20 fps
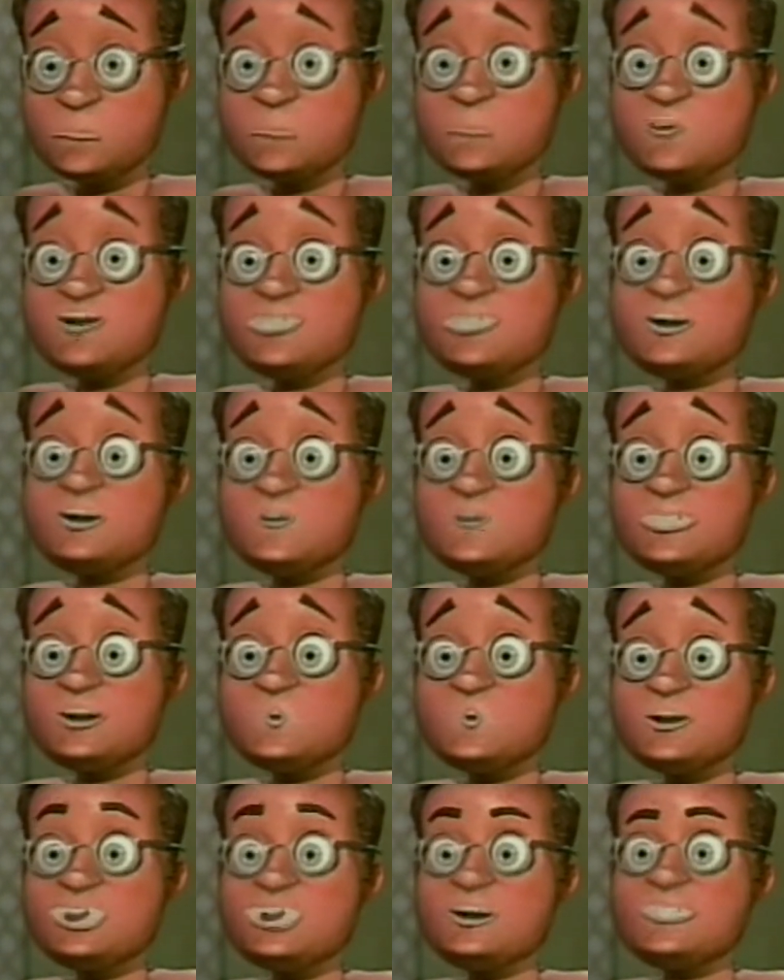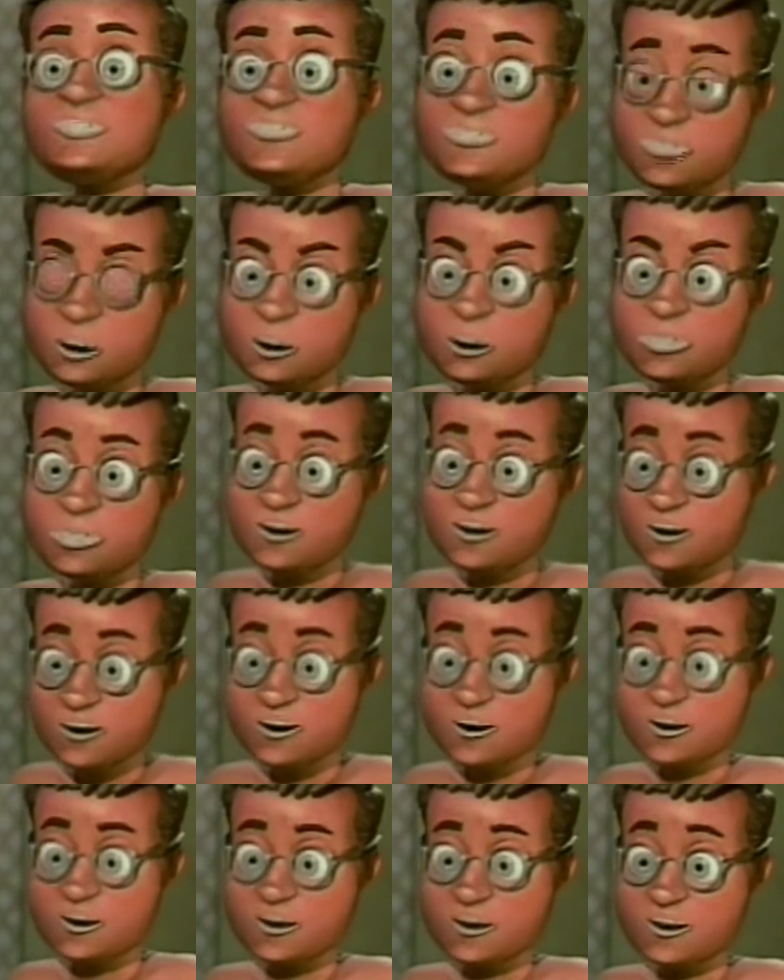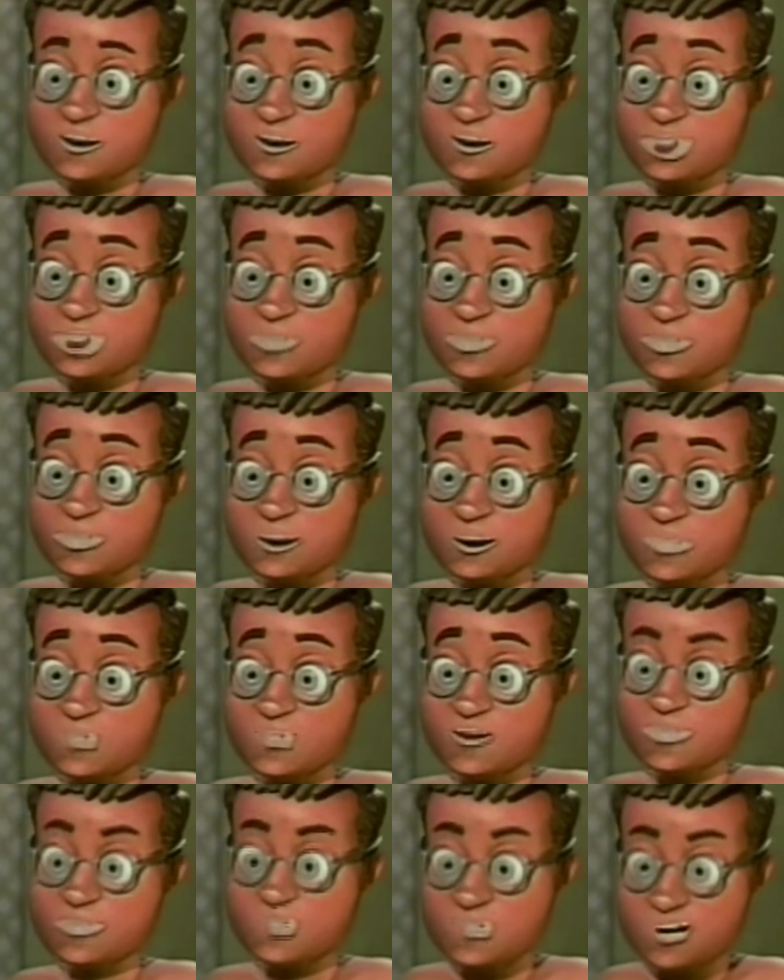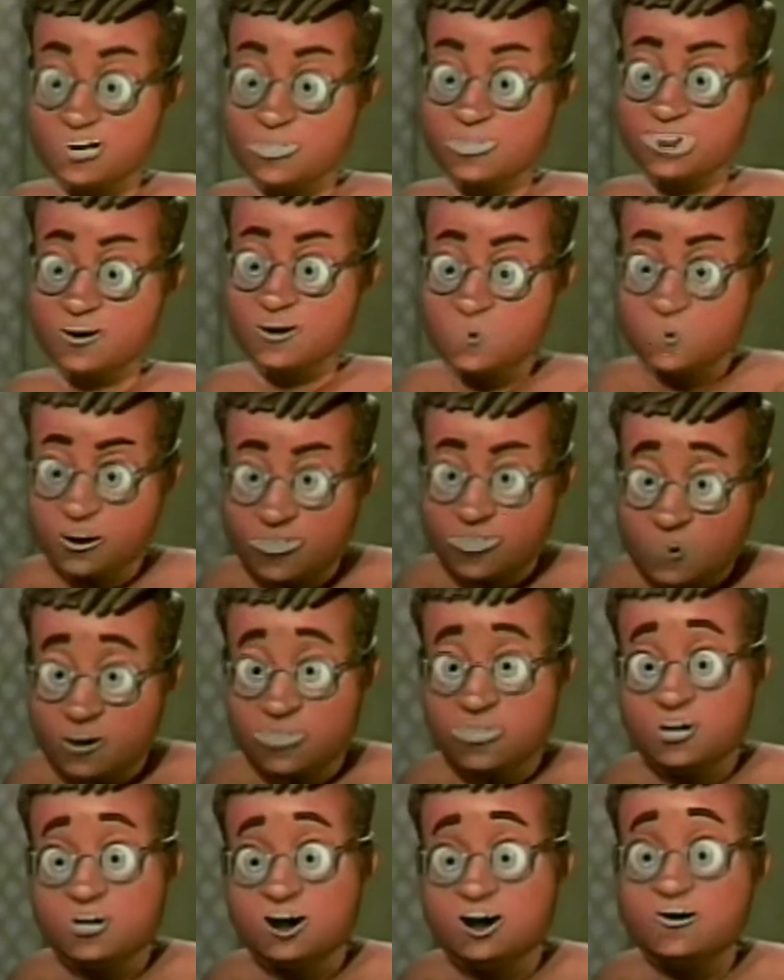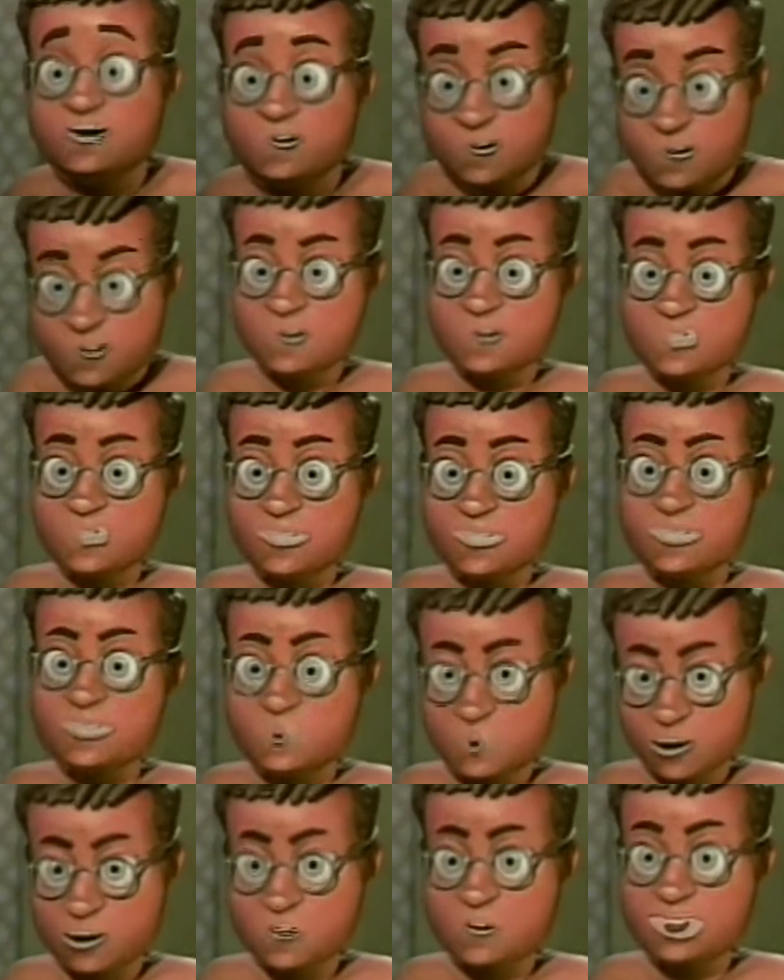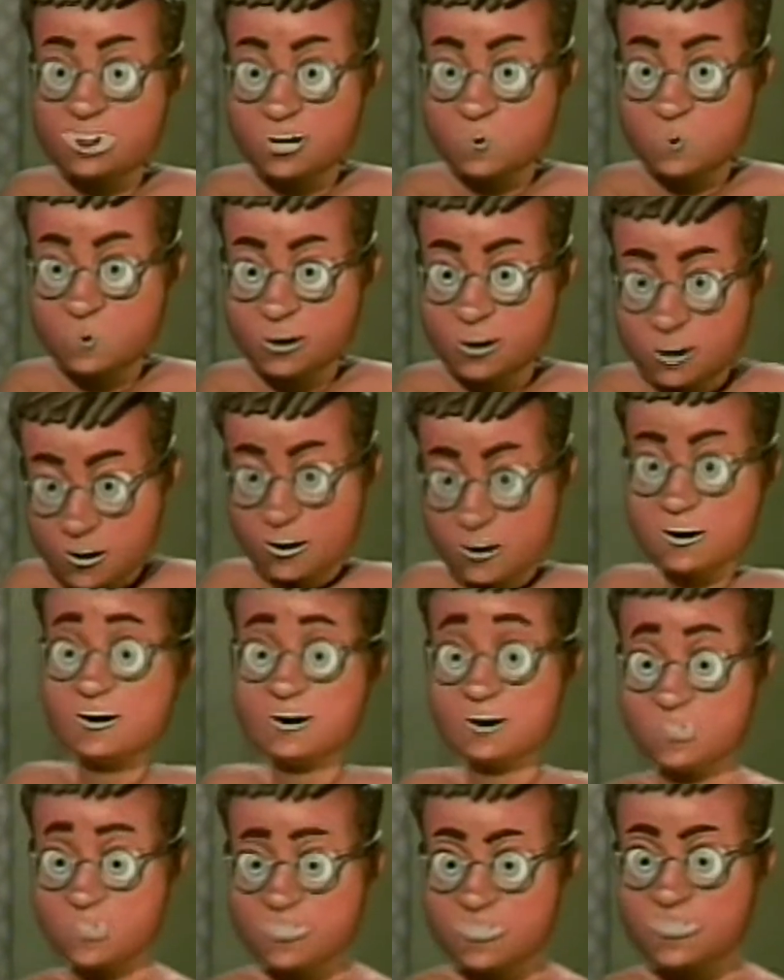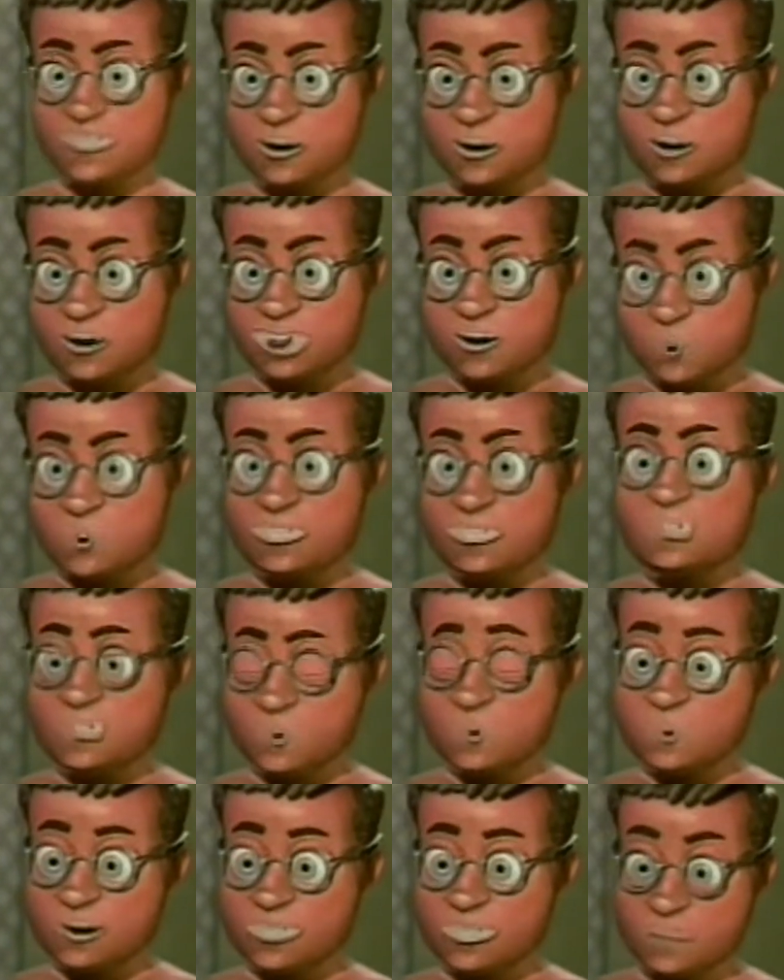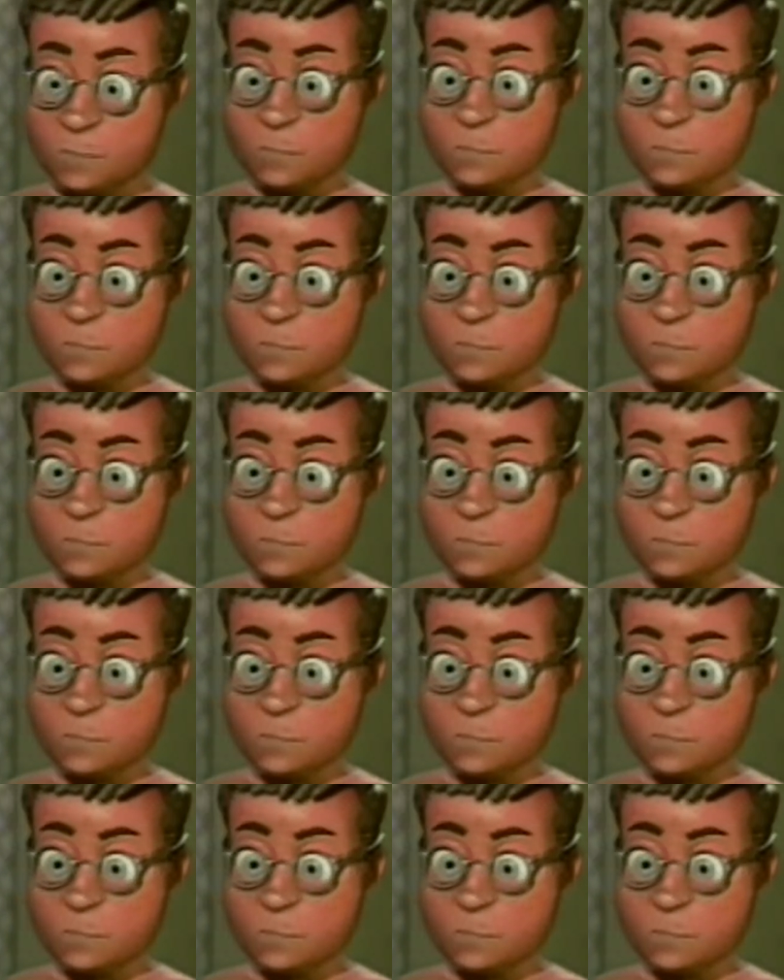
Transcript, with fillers: Okay, Gary, this is it. This is it. Just, she's the one, okay? Just go out there. Just go out there and do it.